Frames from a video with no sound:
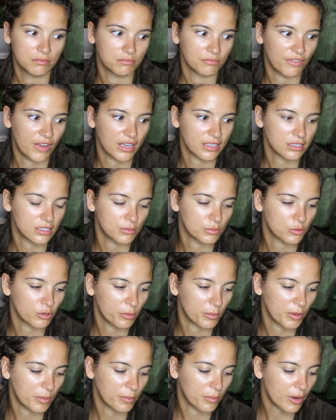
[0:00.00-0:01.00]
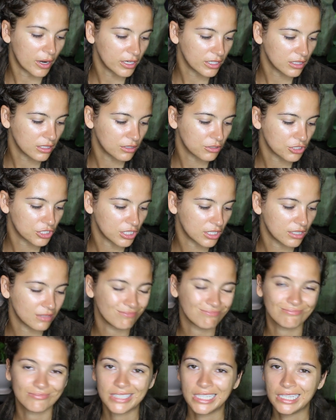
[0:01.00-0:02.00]
Fast Absorbing Body
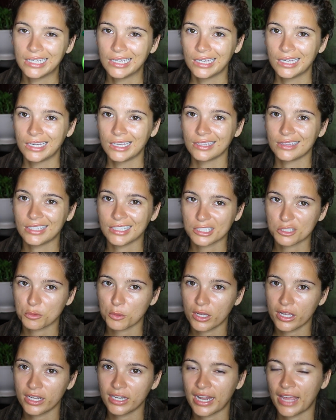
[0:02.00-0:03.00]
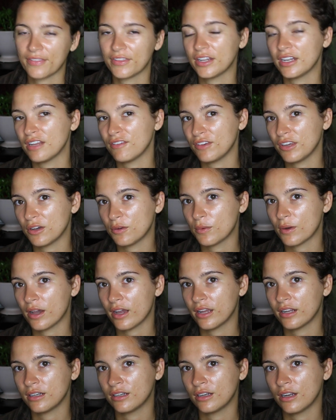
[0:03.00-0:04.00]
Lotion. This one and the Nivea
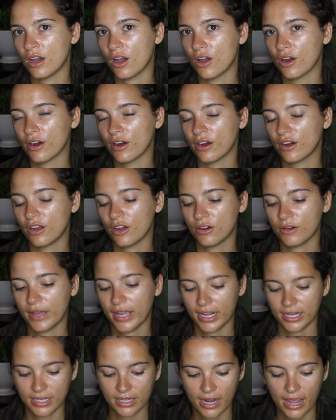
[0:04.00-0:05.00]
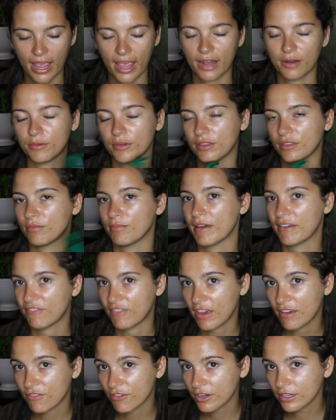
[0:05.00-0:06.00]
one go hand in hand with my
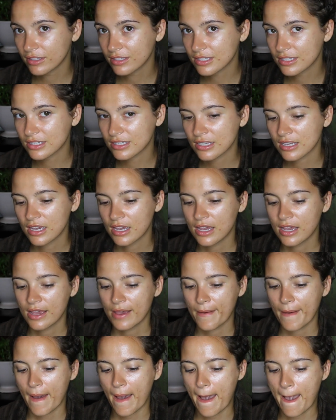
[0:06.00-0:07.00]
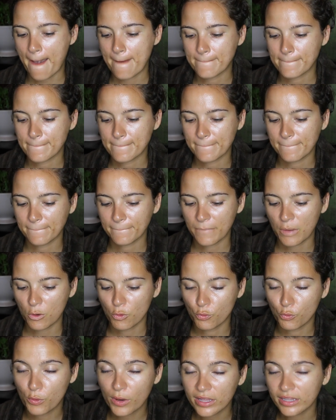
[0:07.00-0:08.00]
favorites.
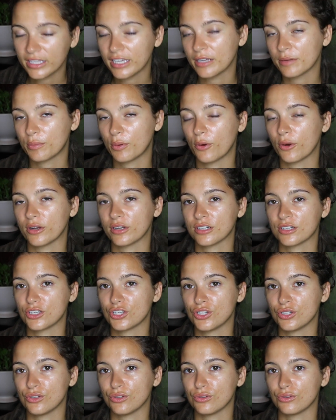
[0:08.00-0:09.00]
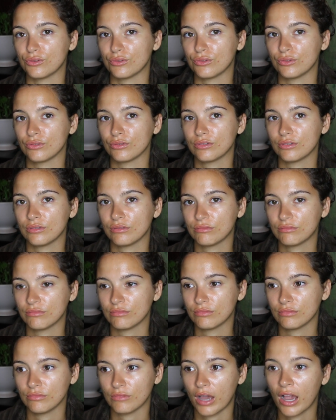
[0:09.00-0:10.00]
Really important to
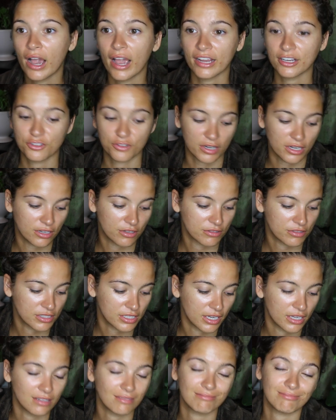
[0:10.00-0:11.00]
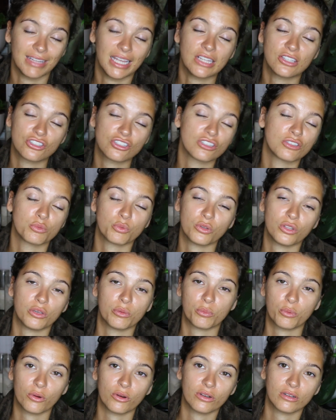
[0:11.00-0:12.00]
hydrate your skin. It's just really
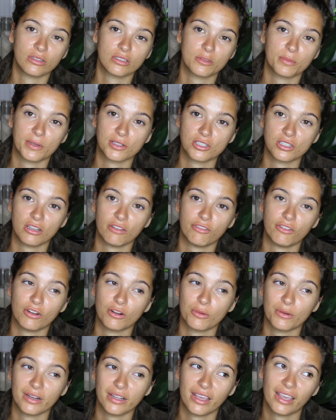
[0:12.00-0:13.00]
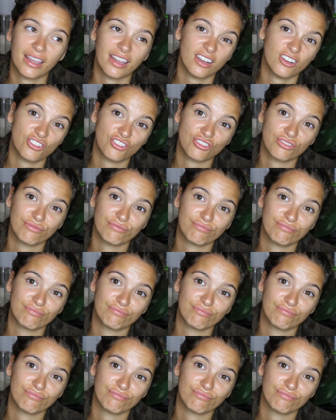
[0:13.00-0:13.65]
important, especially if you don't want to age.